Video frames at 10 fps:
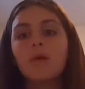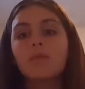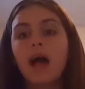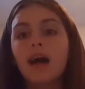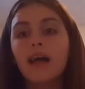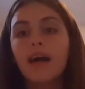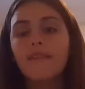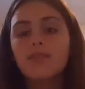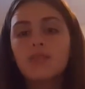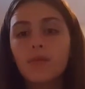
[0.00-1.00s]
Black
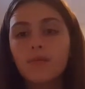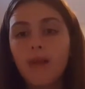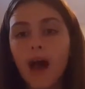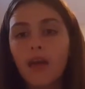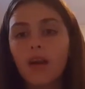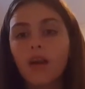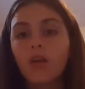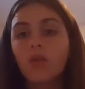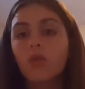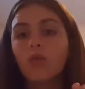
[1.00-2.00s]
Lives
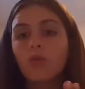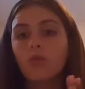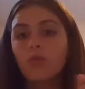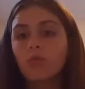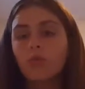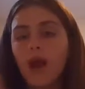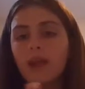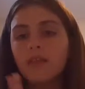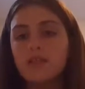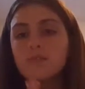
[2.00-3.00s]
Matter right
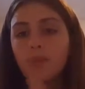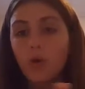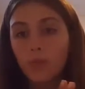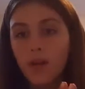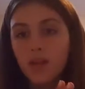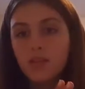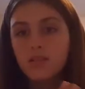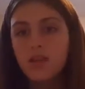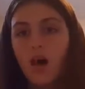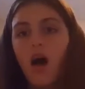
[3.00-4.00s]
at this
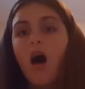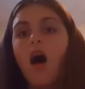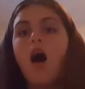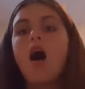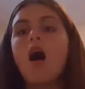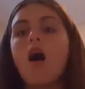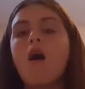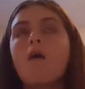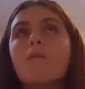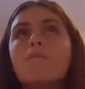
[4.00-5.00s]
moment.
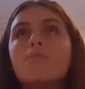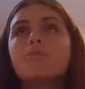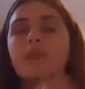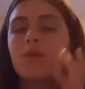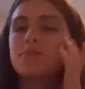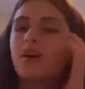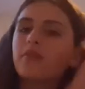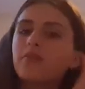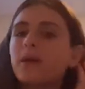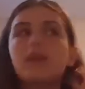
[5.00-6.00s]
I'm
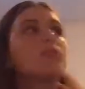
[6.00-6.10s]
sorry for my